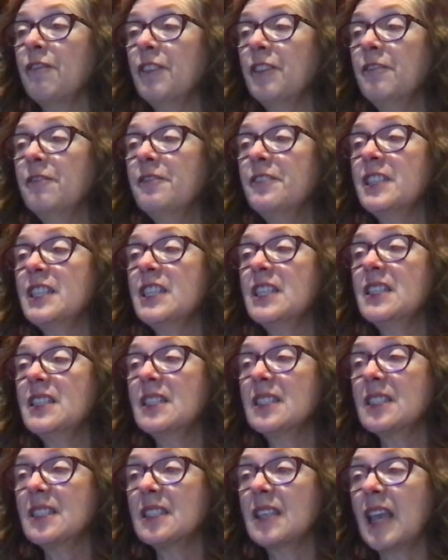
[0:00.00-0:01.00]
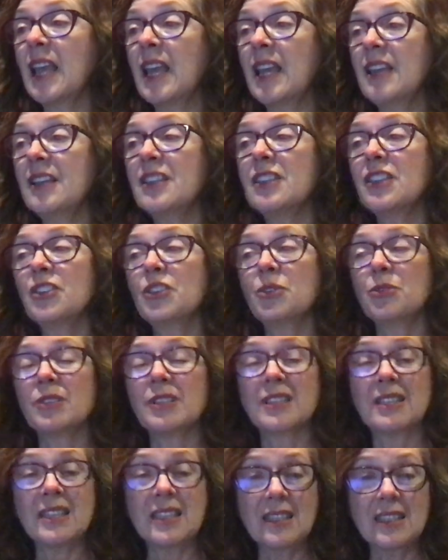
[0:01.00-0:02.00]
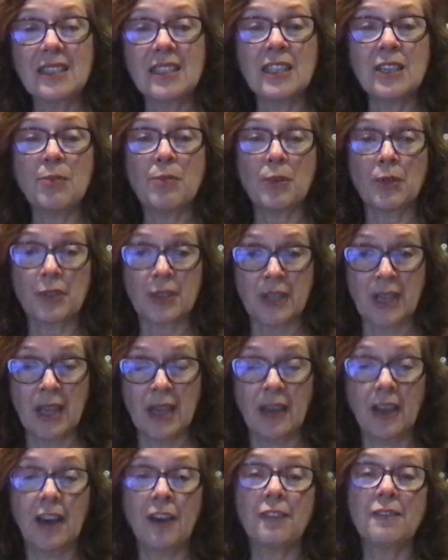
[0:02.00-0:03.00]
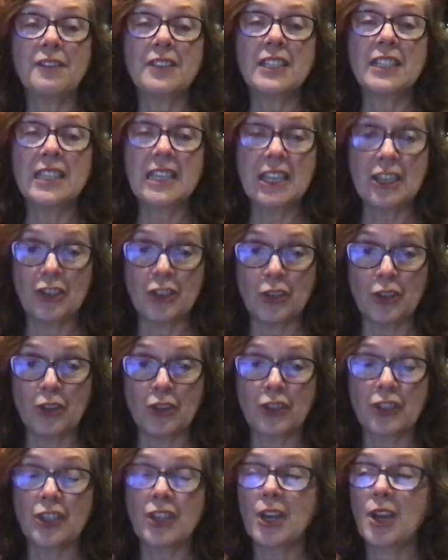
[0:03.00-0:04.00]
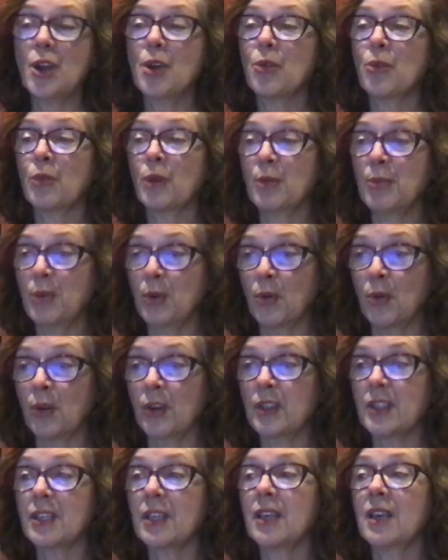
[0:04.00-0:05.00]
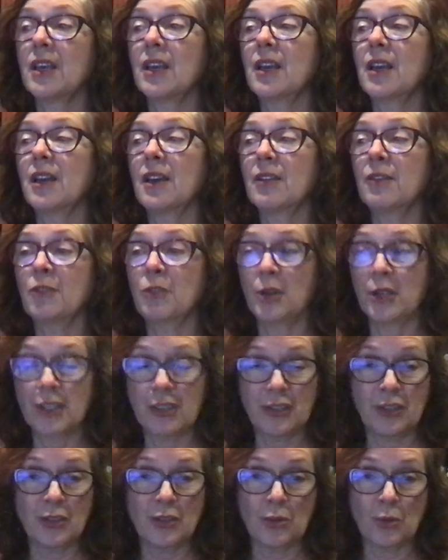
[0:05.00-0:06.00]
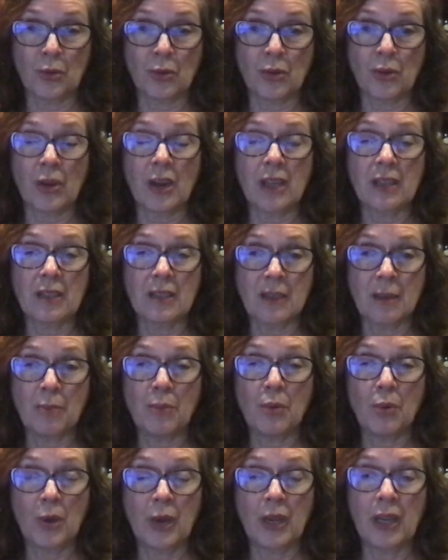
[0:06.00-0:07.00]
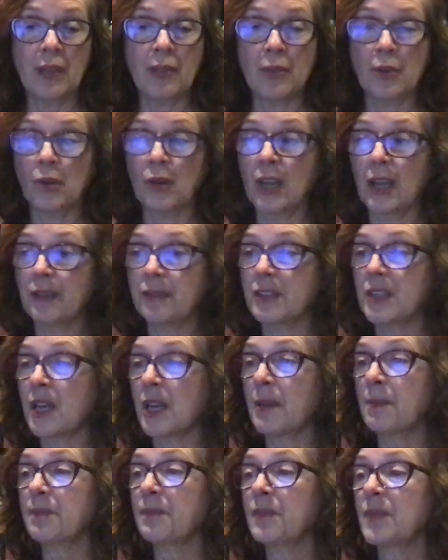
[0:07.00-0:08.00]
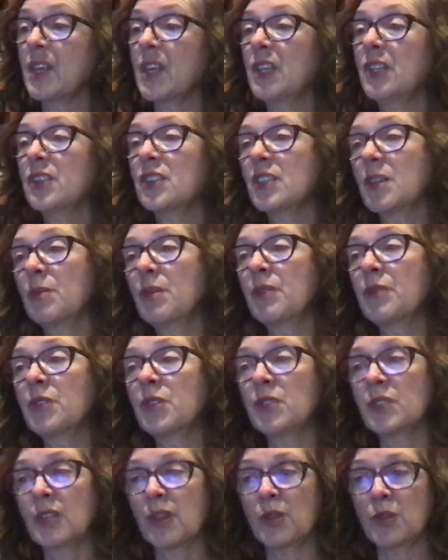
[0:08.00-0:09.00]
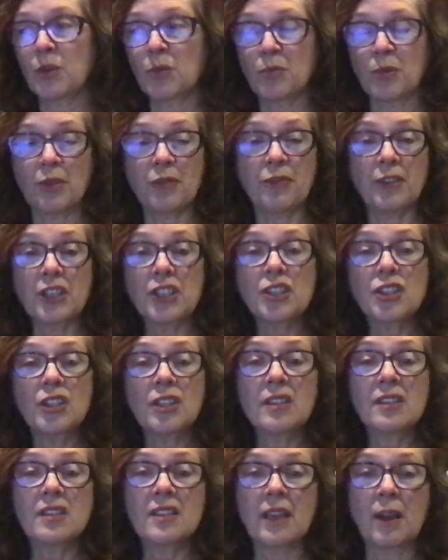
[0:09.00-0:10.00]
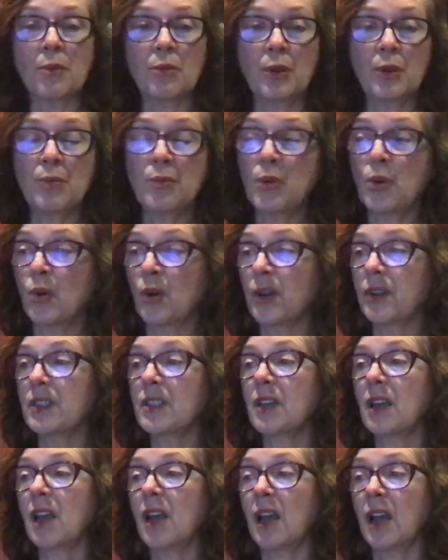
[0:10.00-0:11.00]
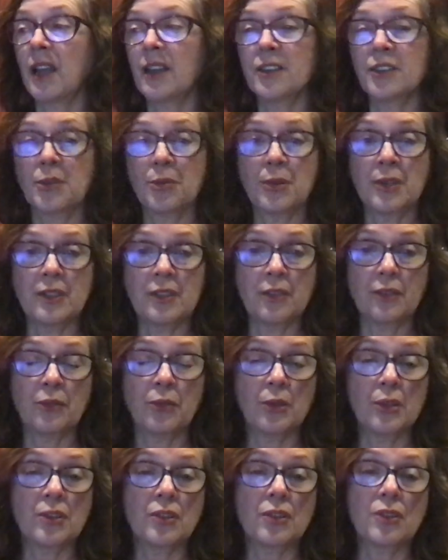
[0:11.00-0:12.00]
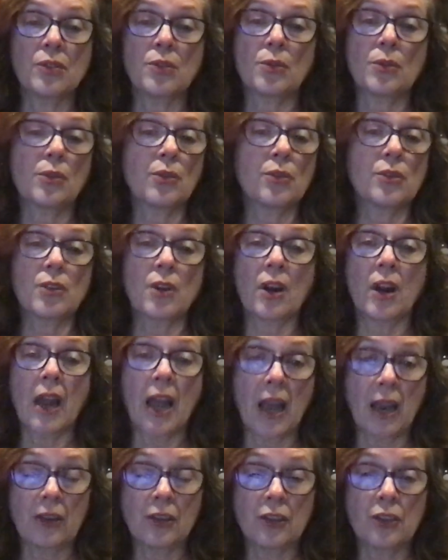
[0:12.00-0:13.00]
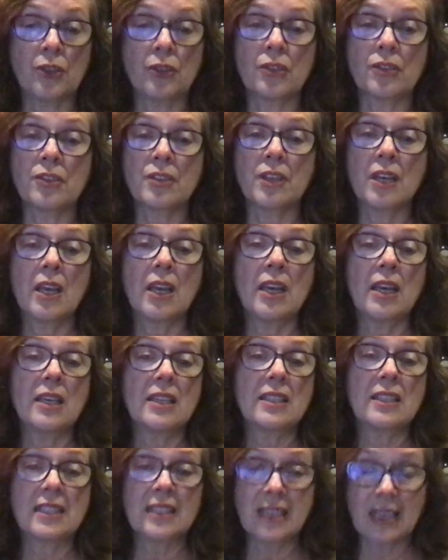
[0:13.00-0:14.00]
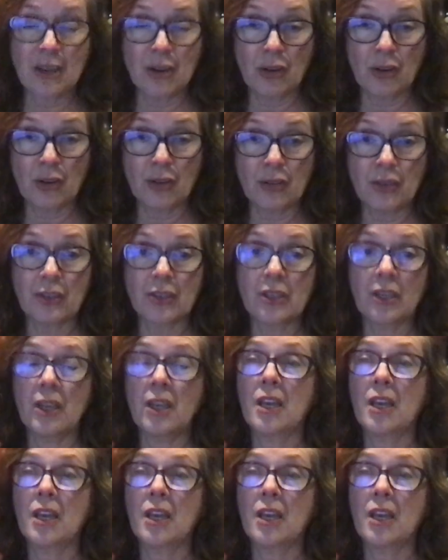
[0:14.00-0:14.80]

58 to 60% of teachers report voice disorder at some point in their lifetime. Some of those other professions that report high degrees of voice disorders are actors, singers,